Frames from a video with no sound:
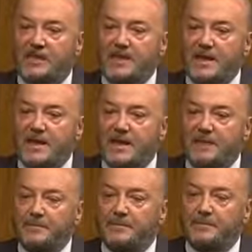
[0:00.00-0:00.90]
The
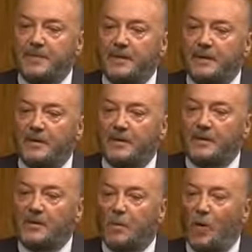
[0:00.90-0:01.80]

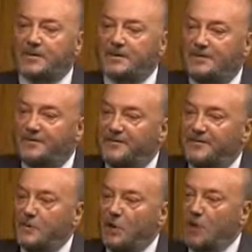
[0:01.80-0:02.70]
words of
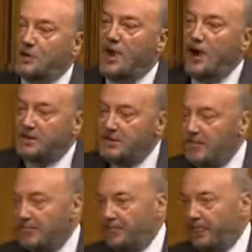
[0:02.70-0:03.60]
Lord Hurd
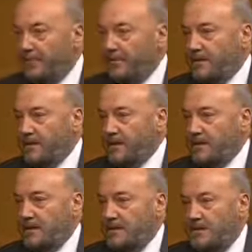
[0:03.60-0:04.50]

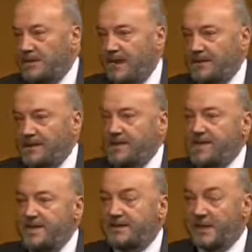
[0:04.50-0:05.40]
that
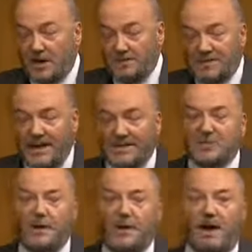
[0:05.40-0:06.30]
the
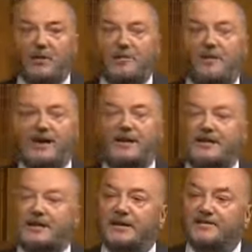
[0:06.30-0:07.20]
circumstance we now find
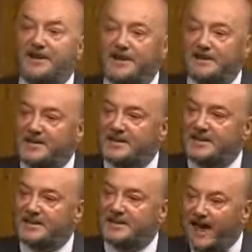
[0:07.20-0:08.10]
ourselves in is a
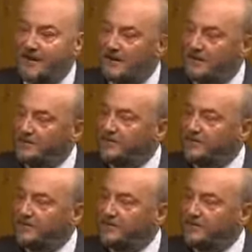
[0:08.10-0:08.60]
scandal